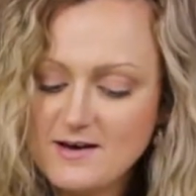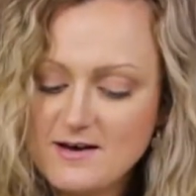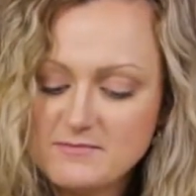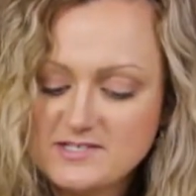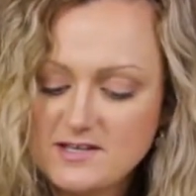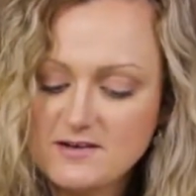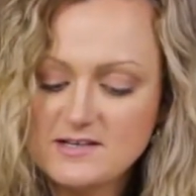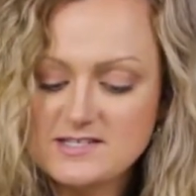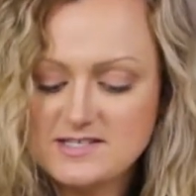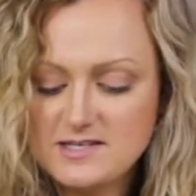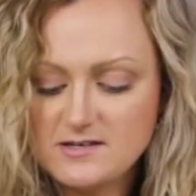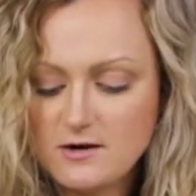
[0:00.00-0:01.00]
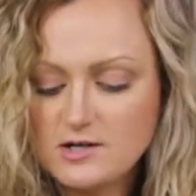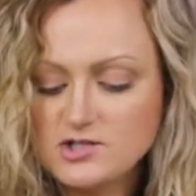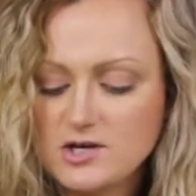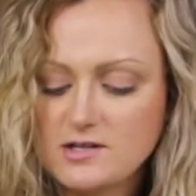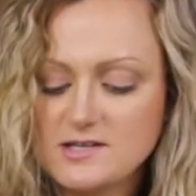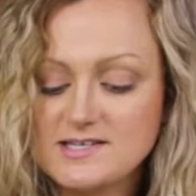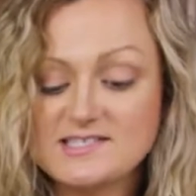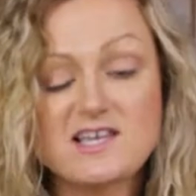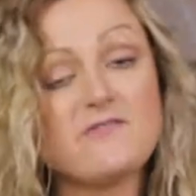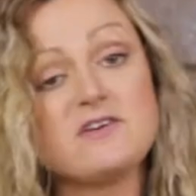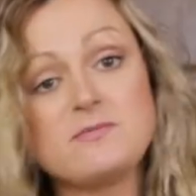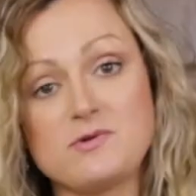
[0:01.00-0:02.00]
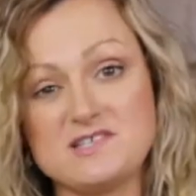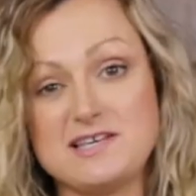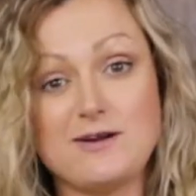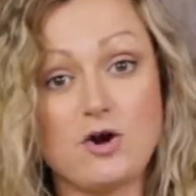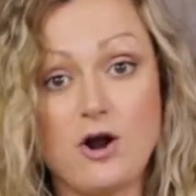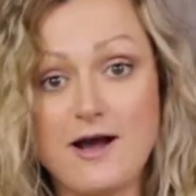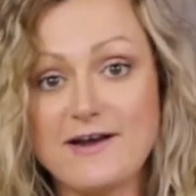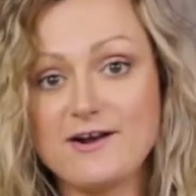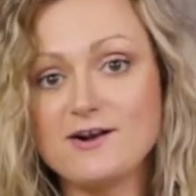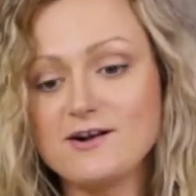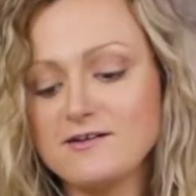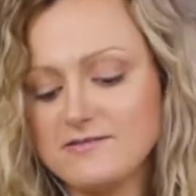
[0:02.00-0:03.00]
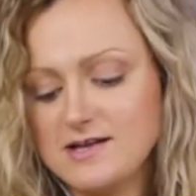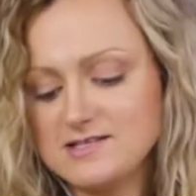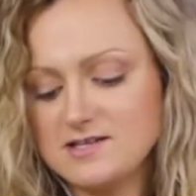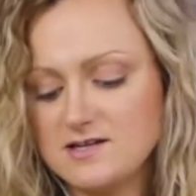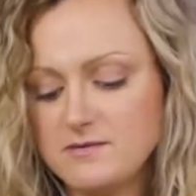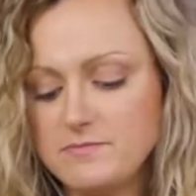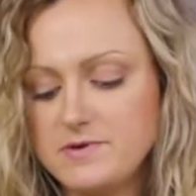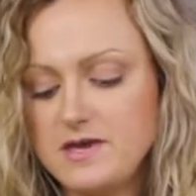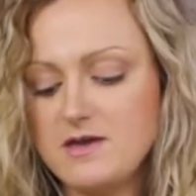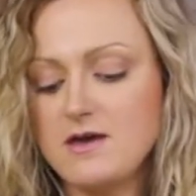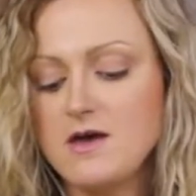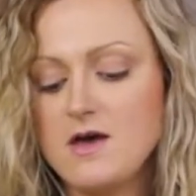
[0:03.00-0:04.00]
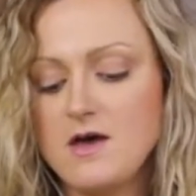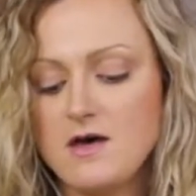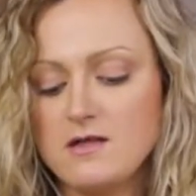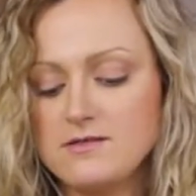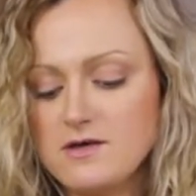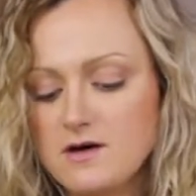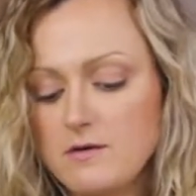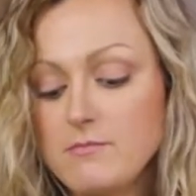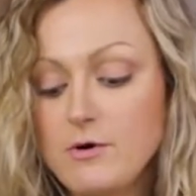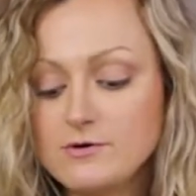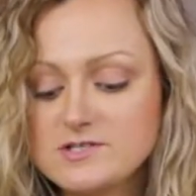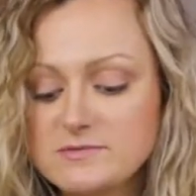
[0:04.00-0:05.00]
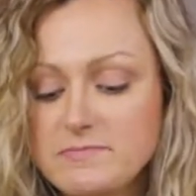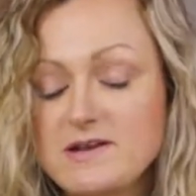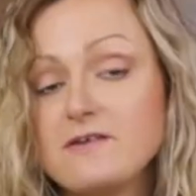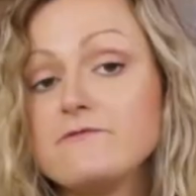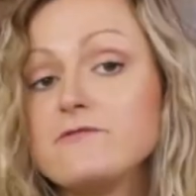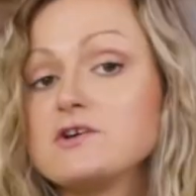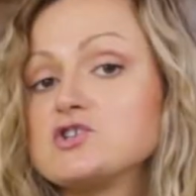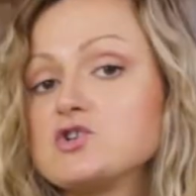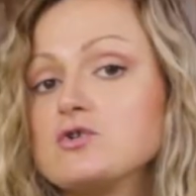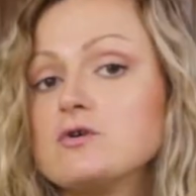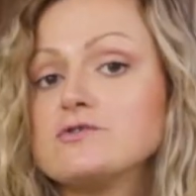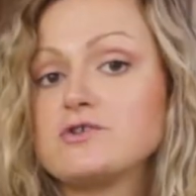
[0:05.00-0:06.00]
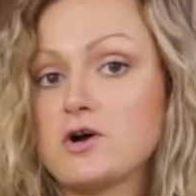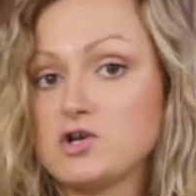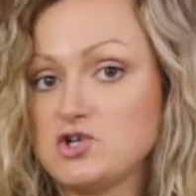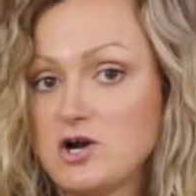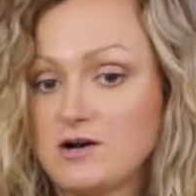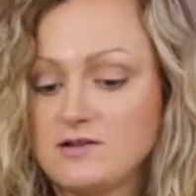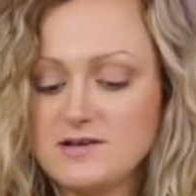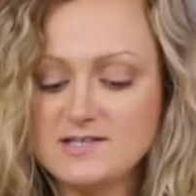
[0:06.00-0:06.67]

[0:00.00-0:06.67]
As long as the dark chocolate is 70% or higher, that's going to be the most beneficial dark chocolate.